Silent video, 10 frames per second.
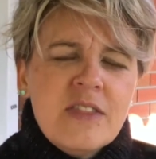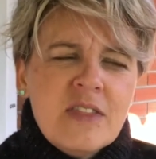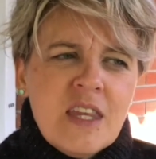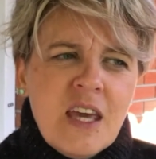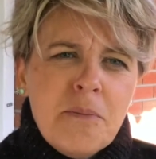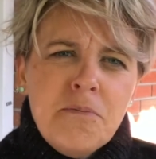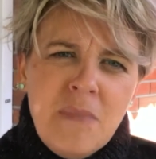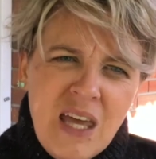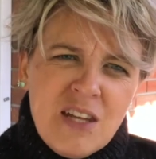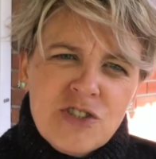They
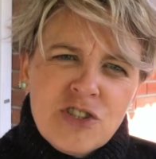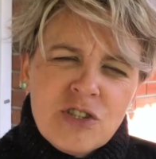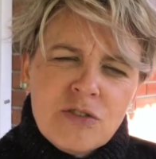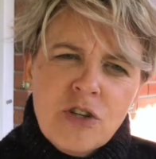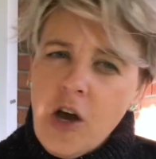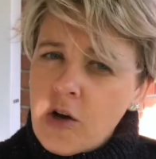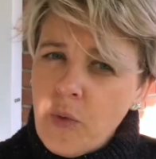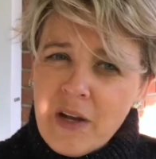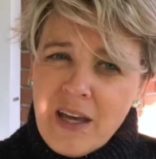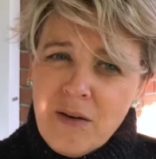manage to knock
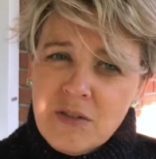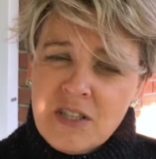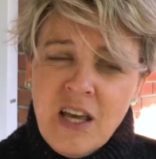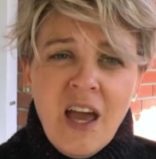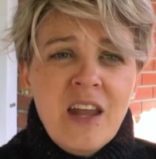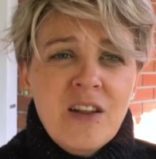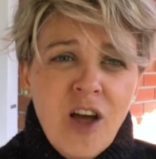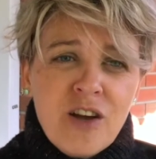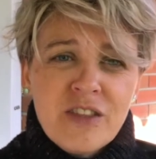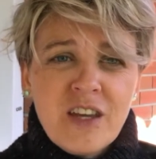one out and
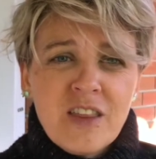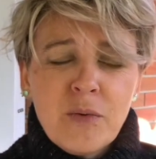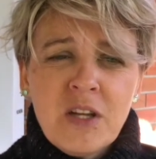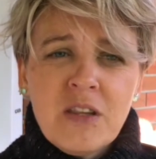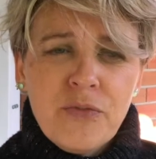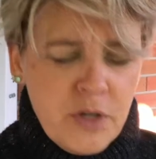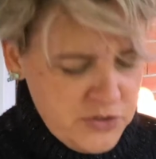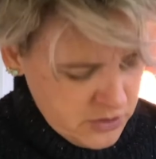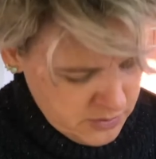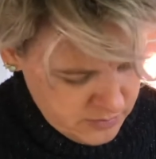lock the other one in the
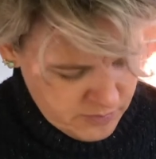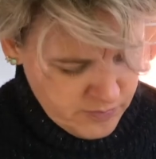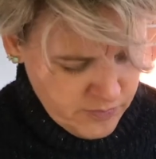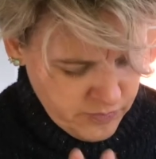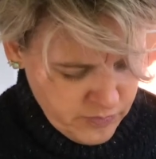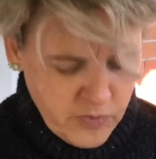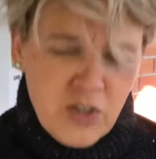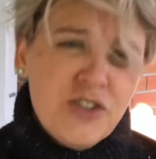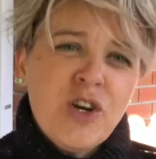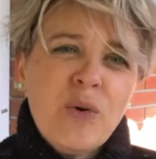freezer.
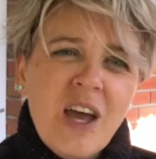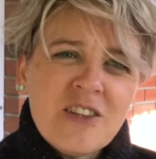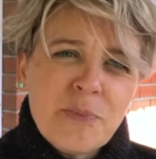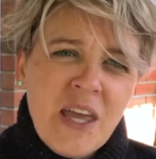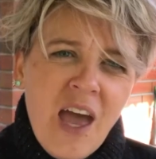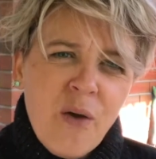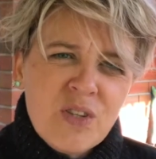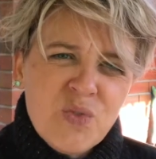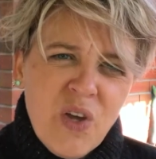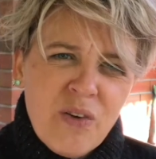Don't ask me how,
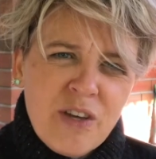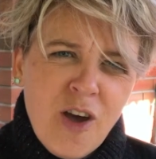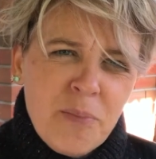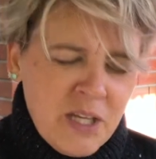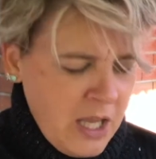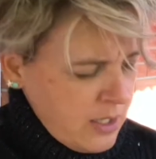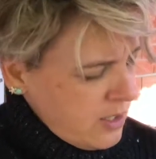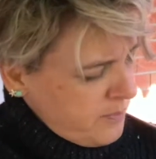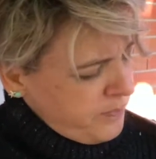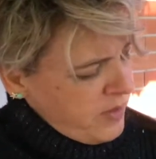it's very
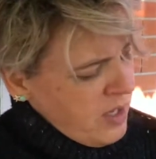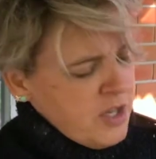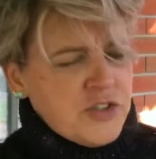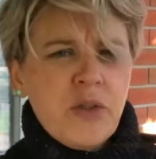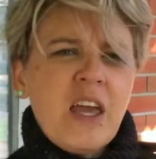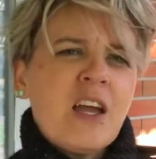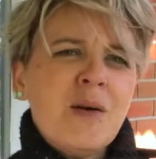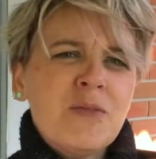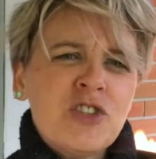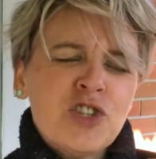complicated. So they
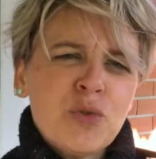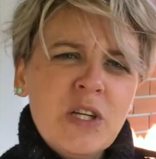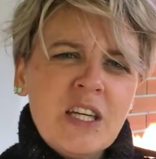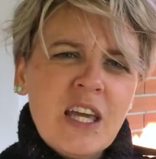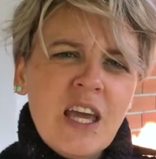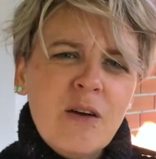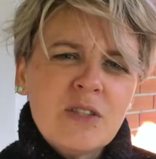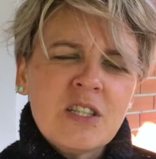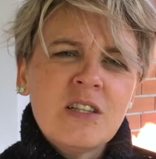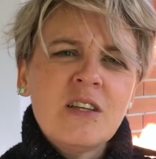come shrieking out
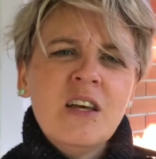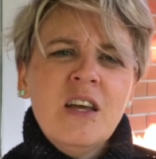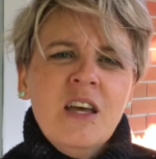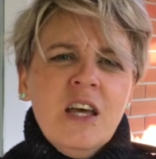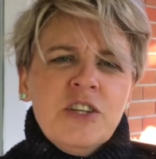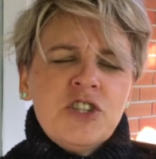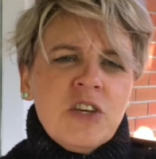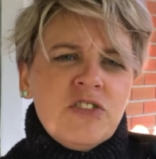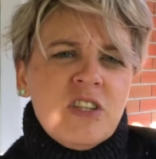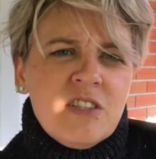
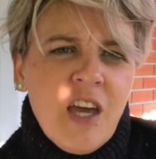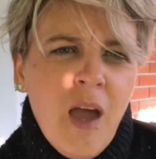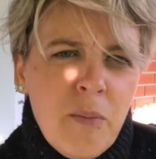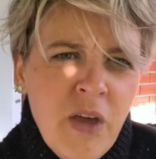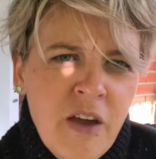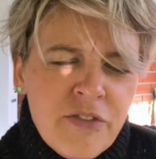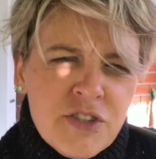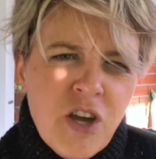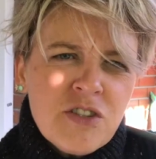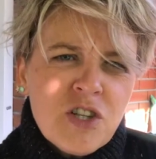just in time for
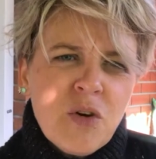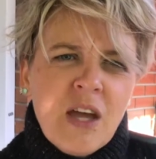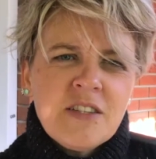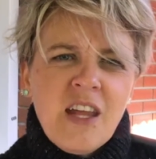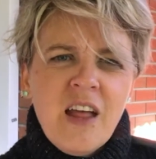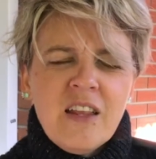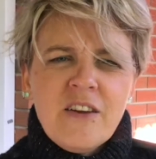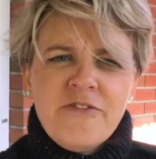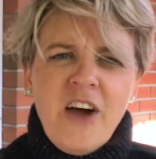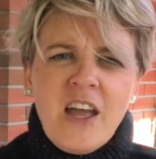Dr. Grant and Ellie
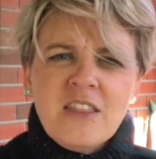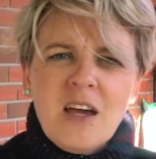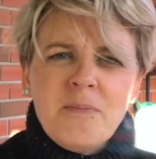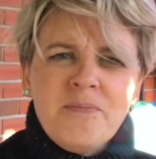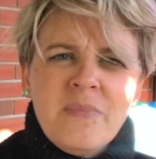to find them.